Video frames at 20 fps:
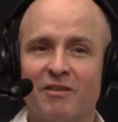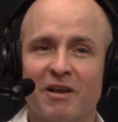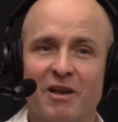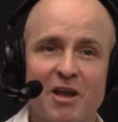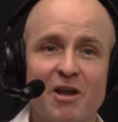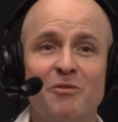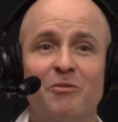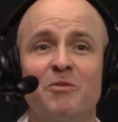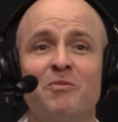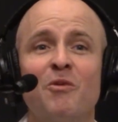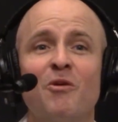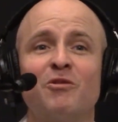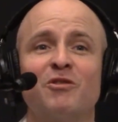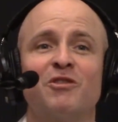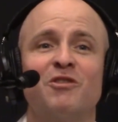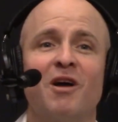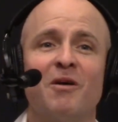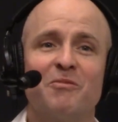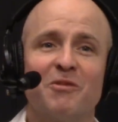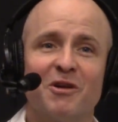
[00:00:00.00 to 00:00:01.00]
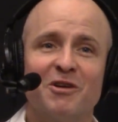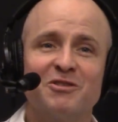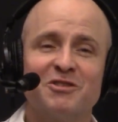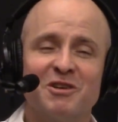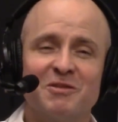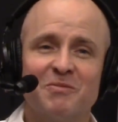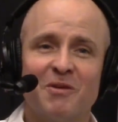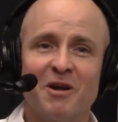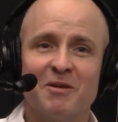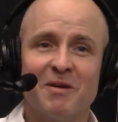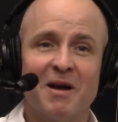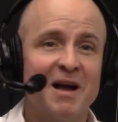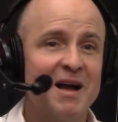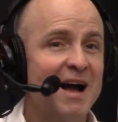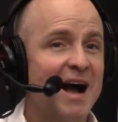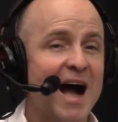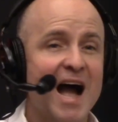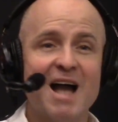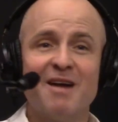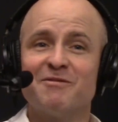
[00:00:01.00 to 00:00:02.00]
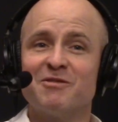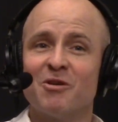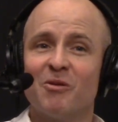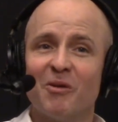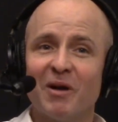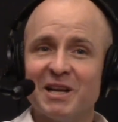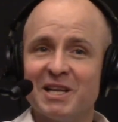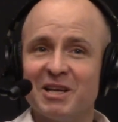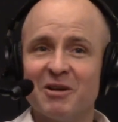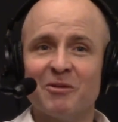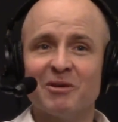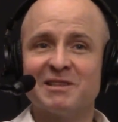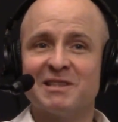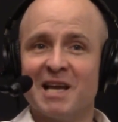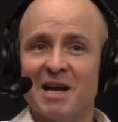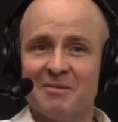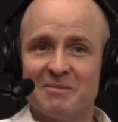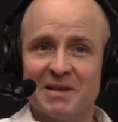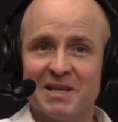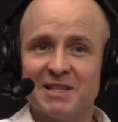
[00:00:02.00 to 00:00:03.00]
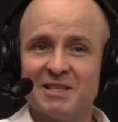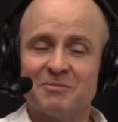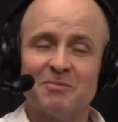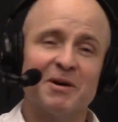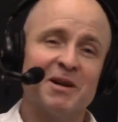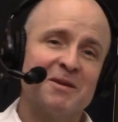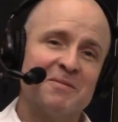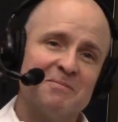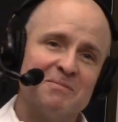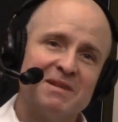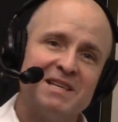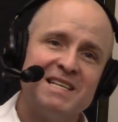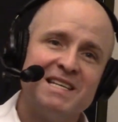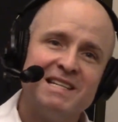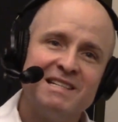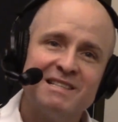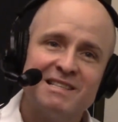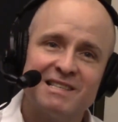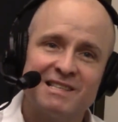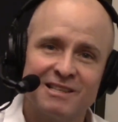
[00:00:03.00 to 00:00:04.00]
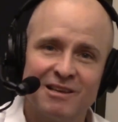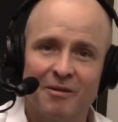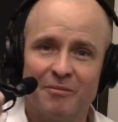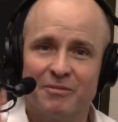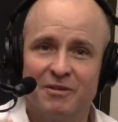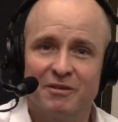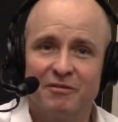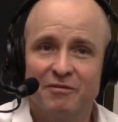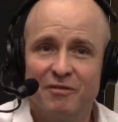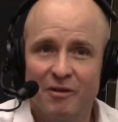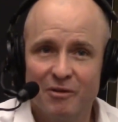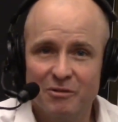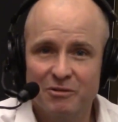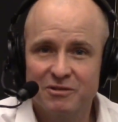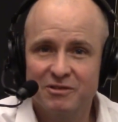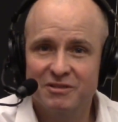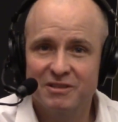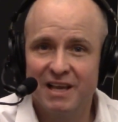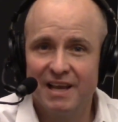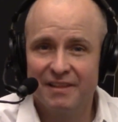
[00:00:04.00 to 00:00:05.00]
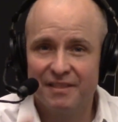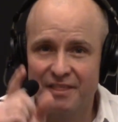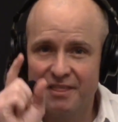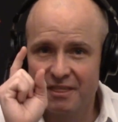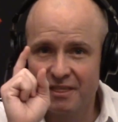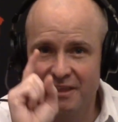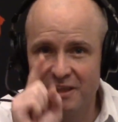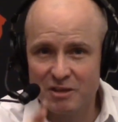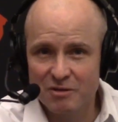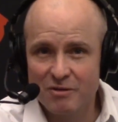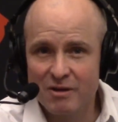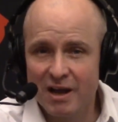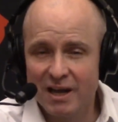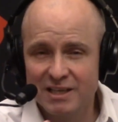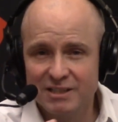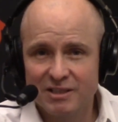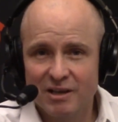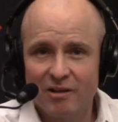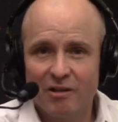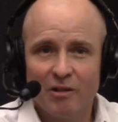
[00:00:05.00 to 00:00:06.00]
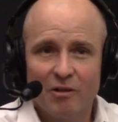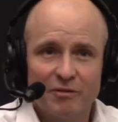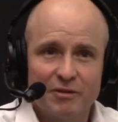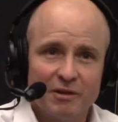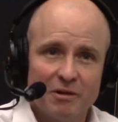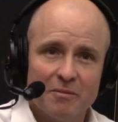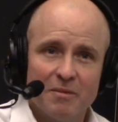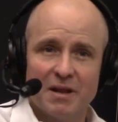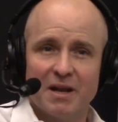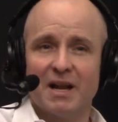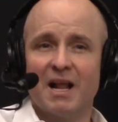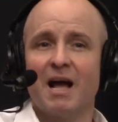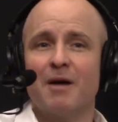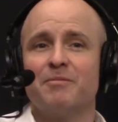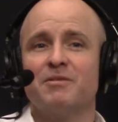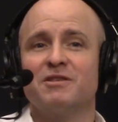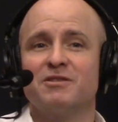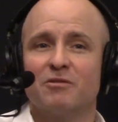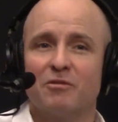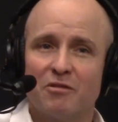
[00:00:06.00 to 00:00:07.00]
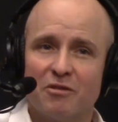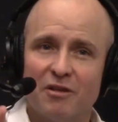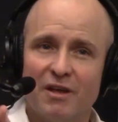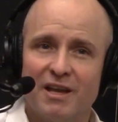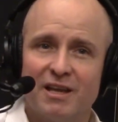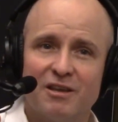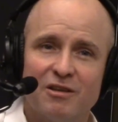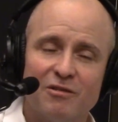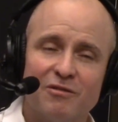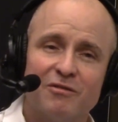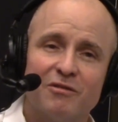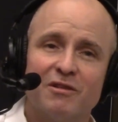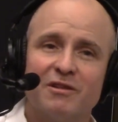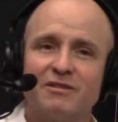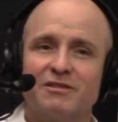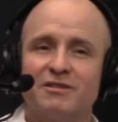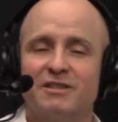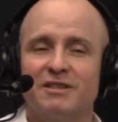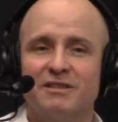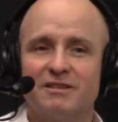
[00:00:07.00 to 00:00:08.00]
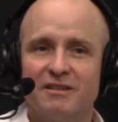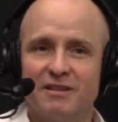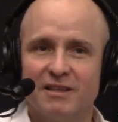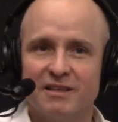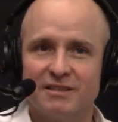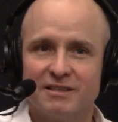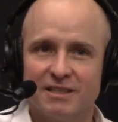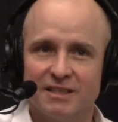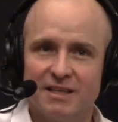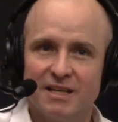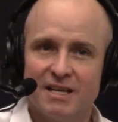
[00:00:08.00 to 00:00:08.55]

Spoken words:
like, hey, we broke the top 100 in Podomatic. I have no idea what that means, but it means something, folks. And you guys all out there made it happen. So thank you for listening to this.